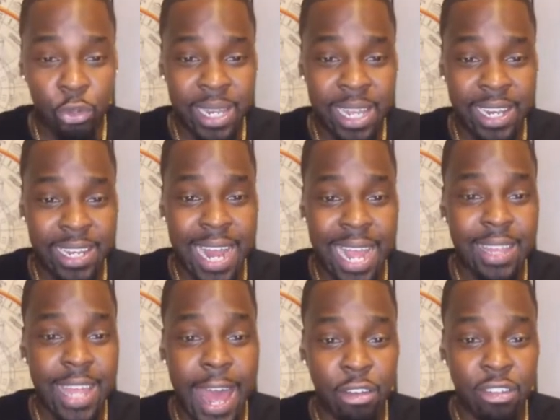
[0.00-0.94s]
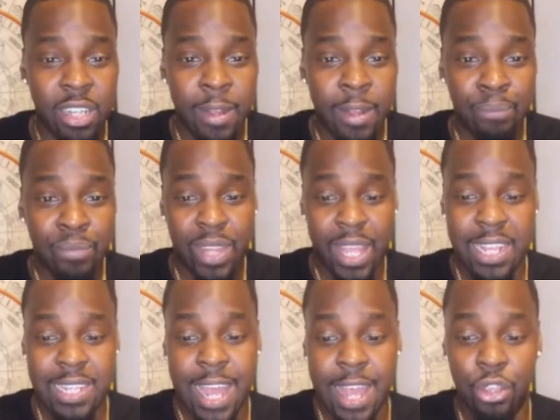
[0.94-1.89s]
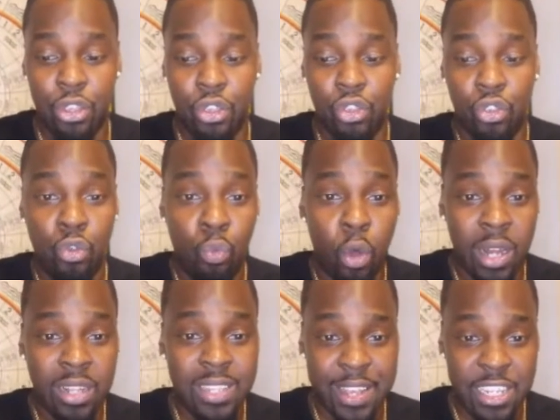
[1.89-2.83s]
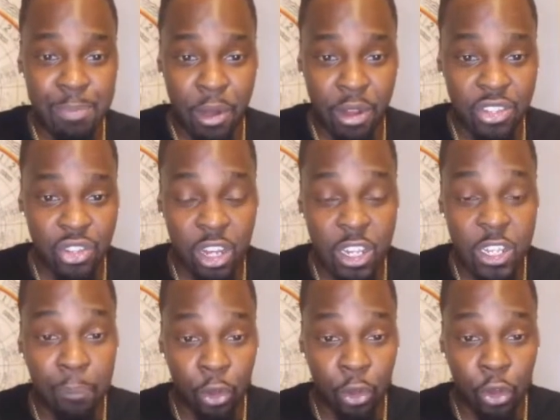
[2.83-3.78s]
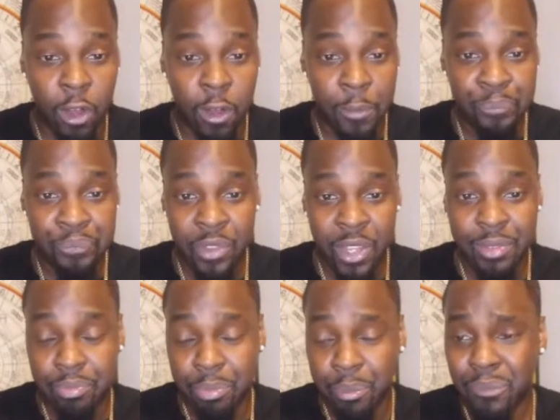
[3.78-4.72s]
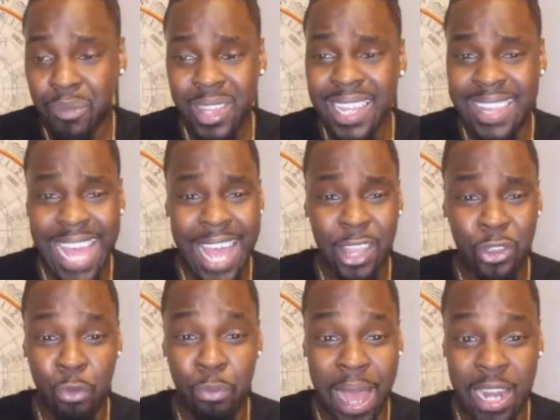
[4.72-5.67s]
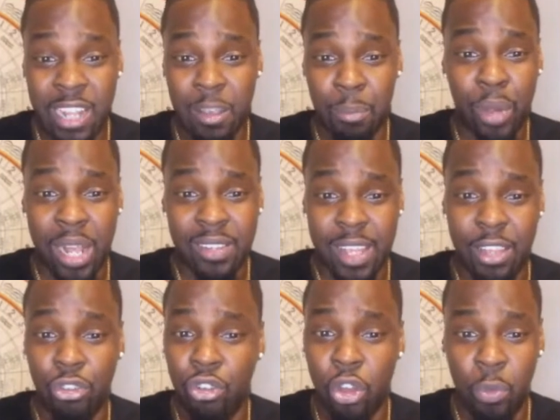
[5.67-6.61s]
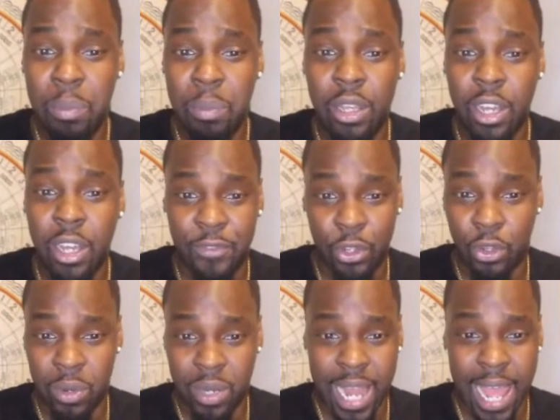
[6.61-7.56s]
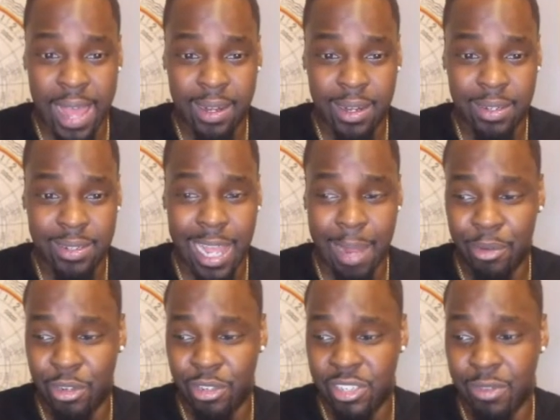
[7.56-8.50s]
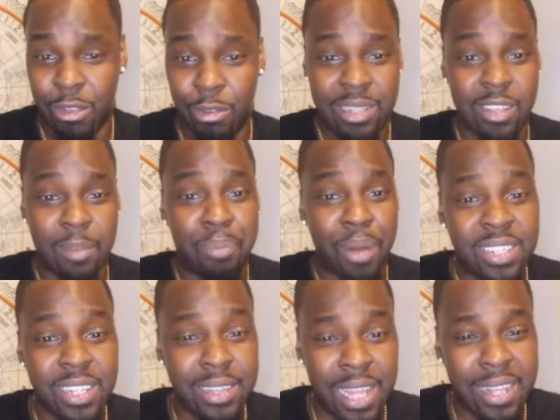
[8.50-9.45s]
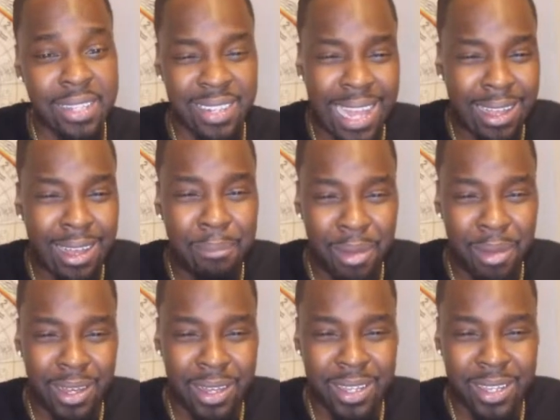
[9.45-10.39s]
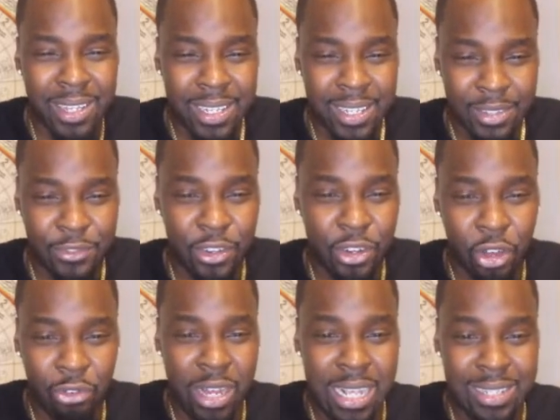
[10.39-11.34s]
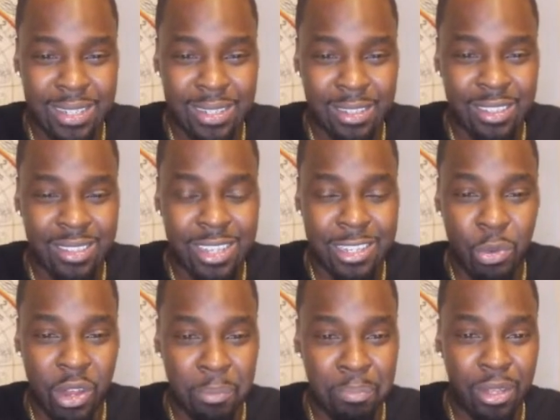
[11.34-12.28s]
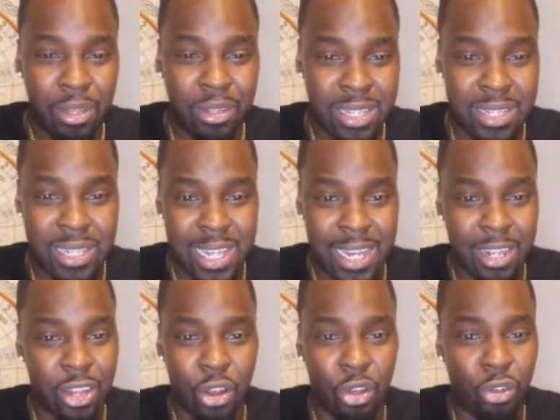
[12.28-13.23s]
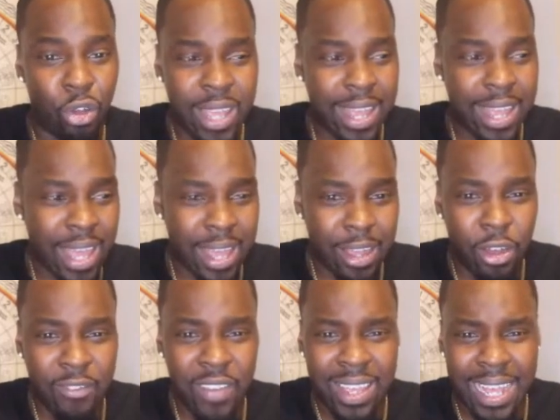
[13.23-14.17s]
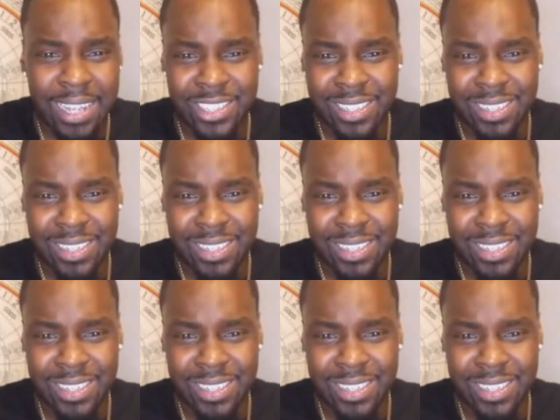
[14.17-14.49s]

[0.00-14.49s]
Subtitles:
ninth house, things that you wanted to experience or explore that you might have suppressed. And you know, we'd be good for doing that, Capricorn Sun, right? We'd be suppressing things like a mug for no reason because we want to build this, and a third. Okay, you can't go on vacation.